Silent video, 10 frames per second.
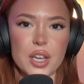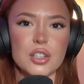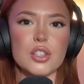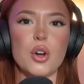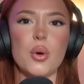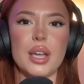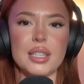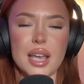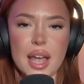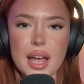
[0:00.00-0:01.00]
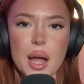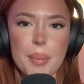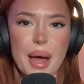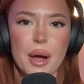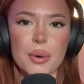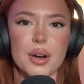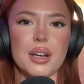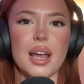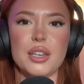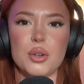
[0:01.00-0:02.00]
So it's AI powered
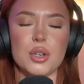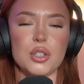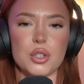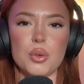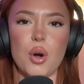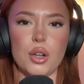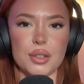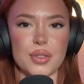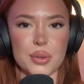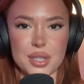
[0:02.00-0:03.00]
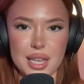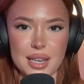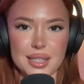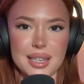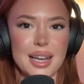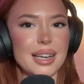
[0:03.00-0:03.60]
and you can do all of those things.